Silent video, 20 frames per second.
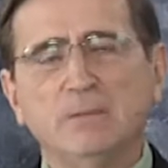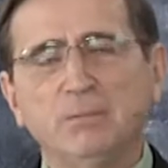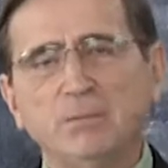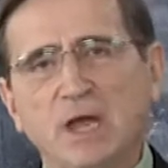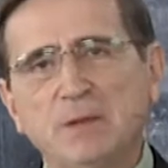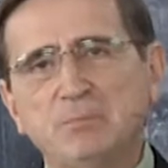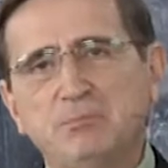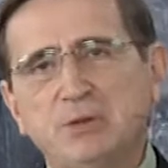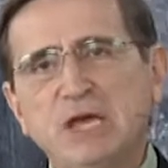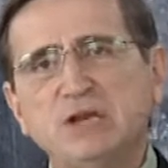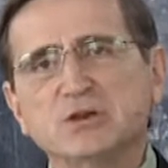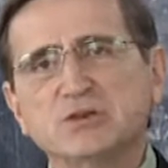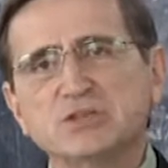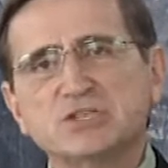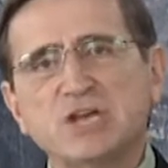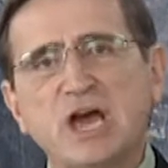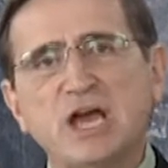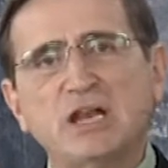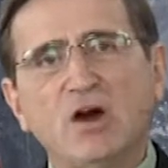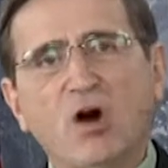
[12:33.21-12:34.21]
And Peter
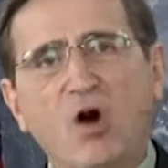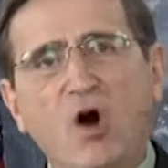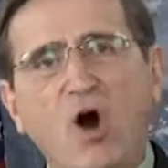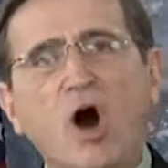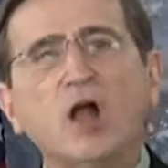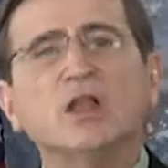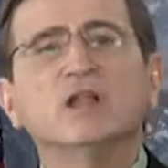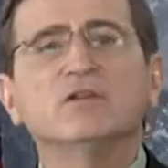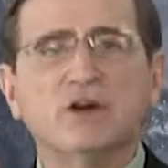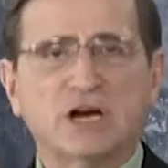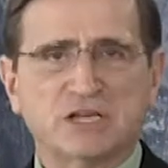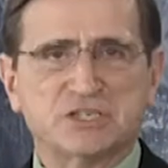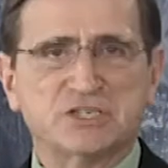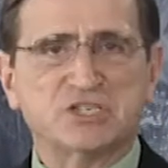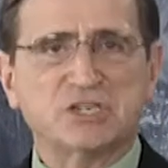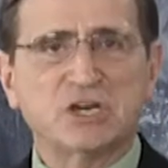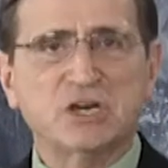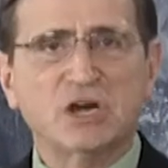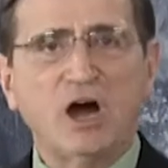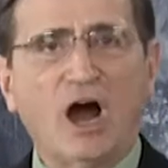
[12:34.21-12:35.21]
said, all of
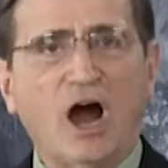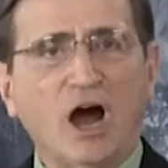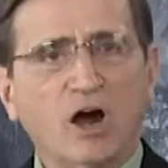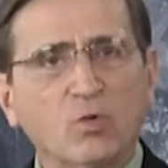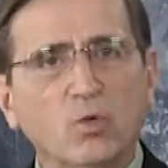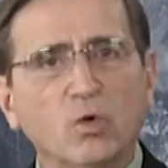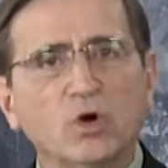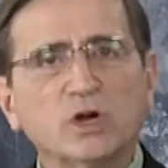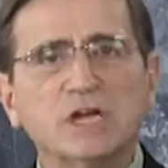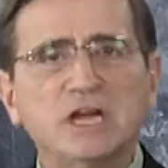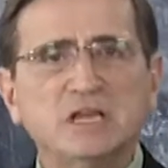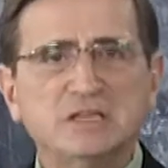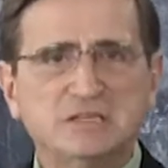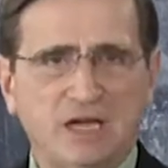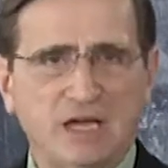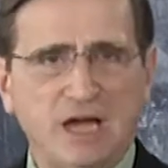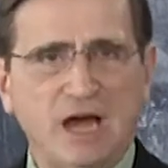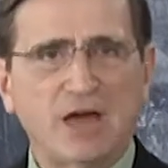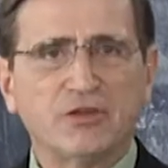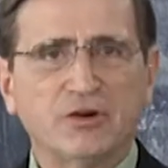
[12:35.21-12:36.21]
us are working
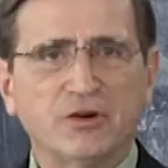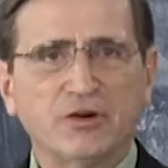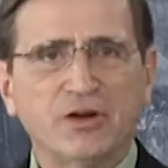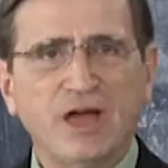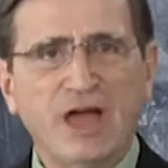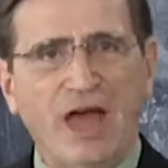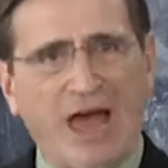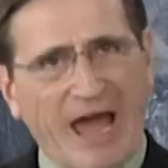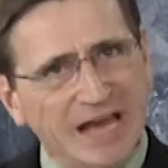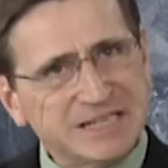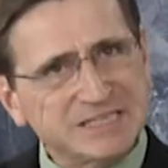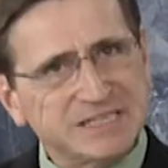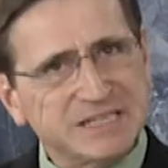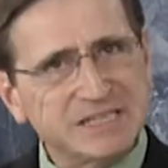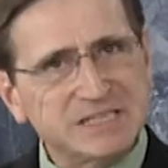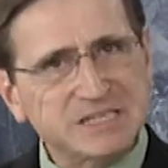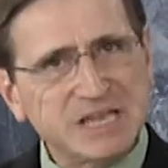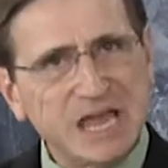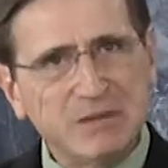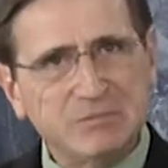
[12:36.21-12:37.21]
together as the
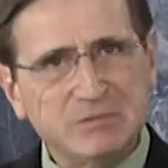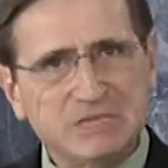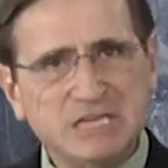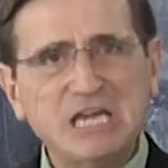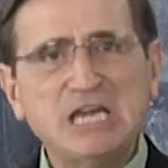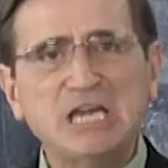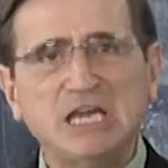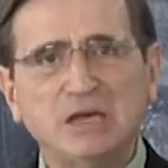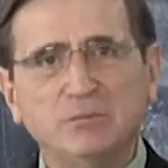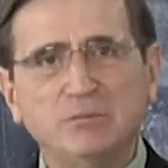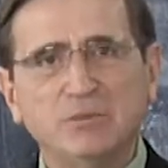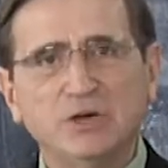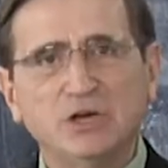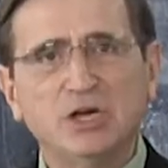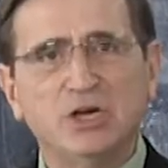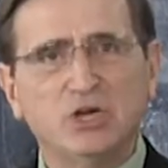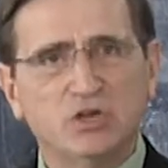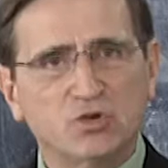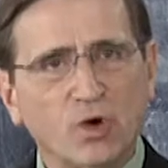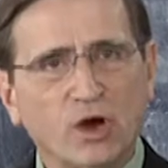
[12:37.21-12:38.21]
same team
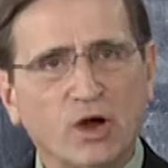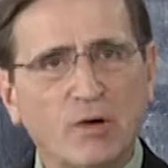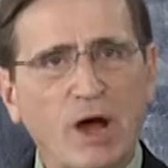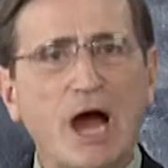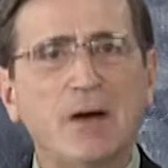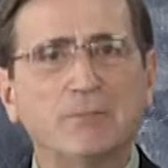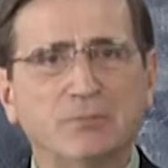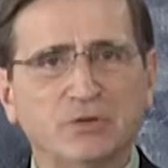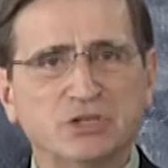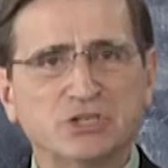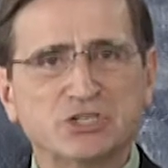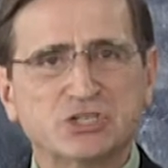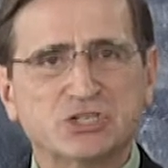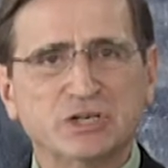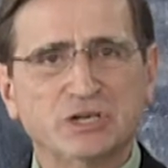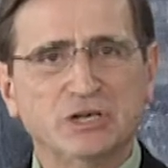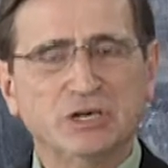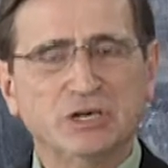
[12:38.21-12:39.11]
to accomplish